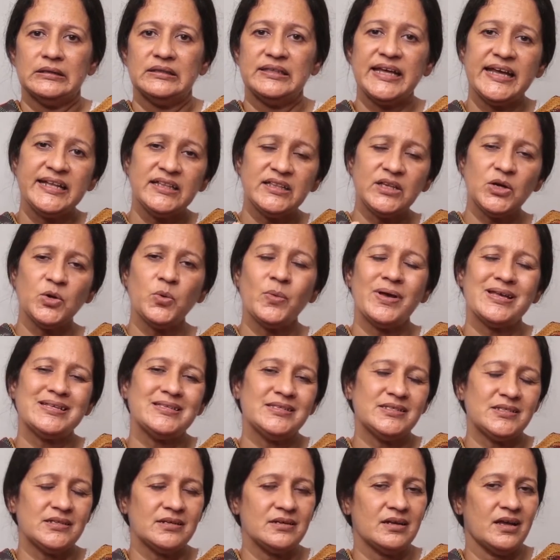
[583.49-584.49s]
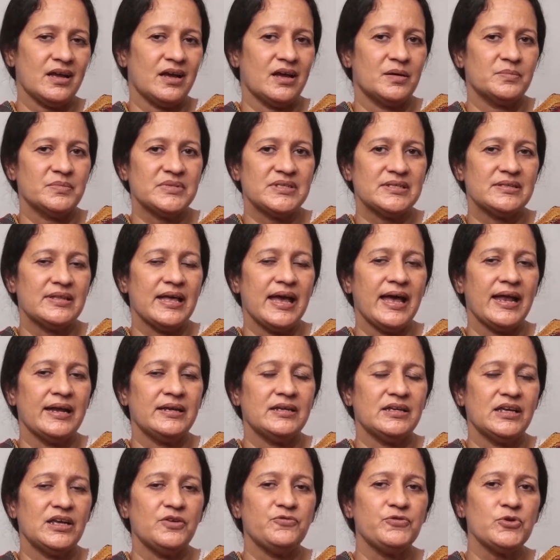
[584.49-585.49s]
Then the question comes
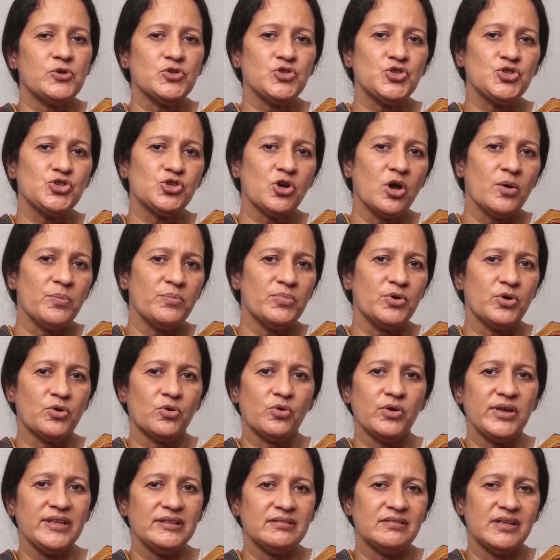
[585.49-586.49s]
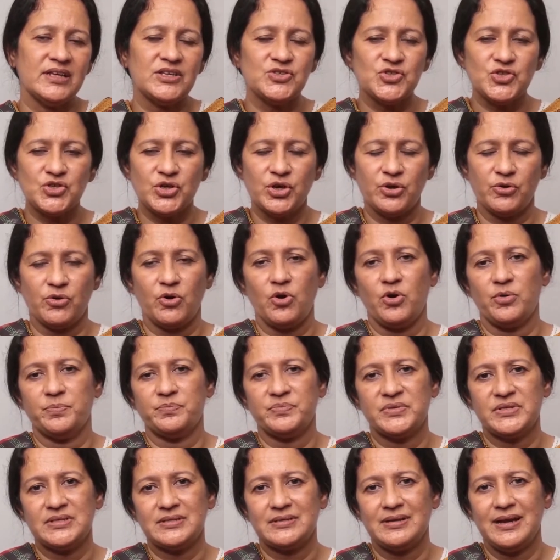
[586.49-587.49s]
that if you stop growing these
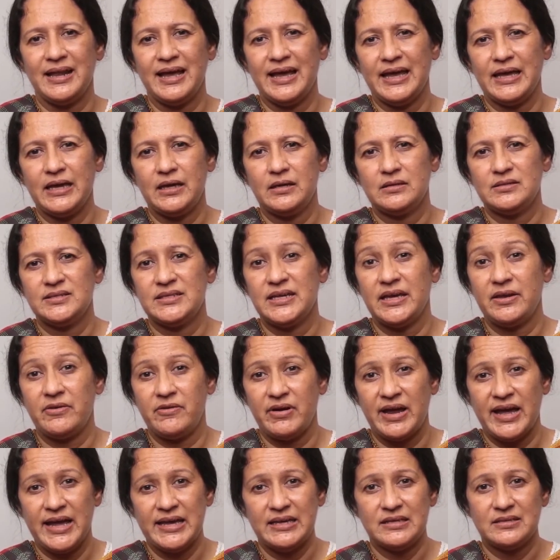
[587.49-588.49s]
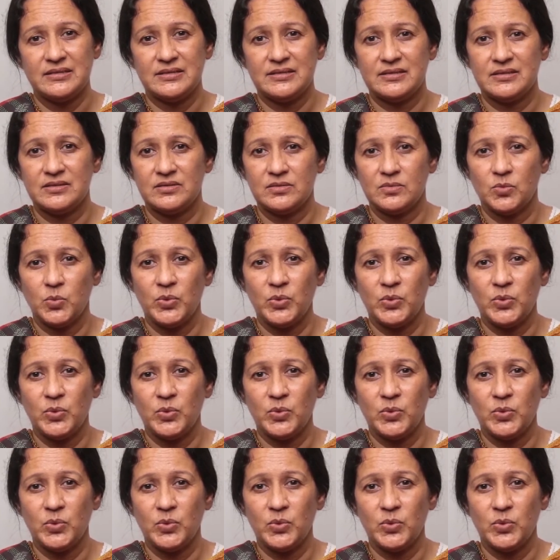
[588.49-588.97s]
crops like say rice,